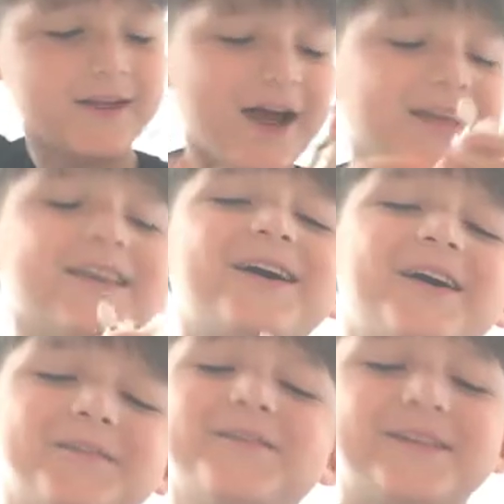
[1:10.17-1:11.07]
I
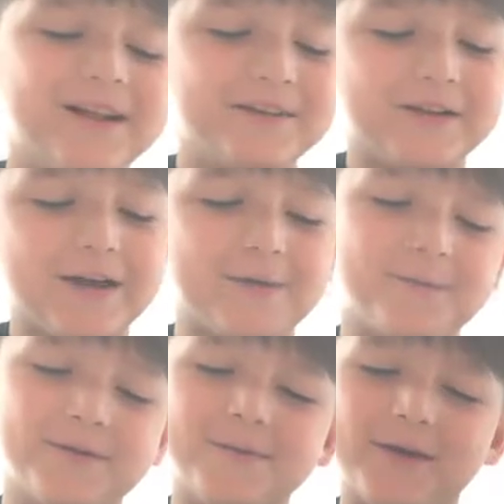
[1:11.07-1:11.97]
don't fall off. I will
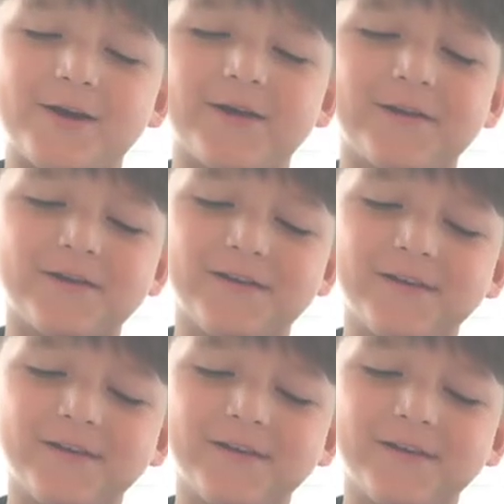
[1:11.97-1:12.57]
put it back on.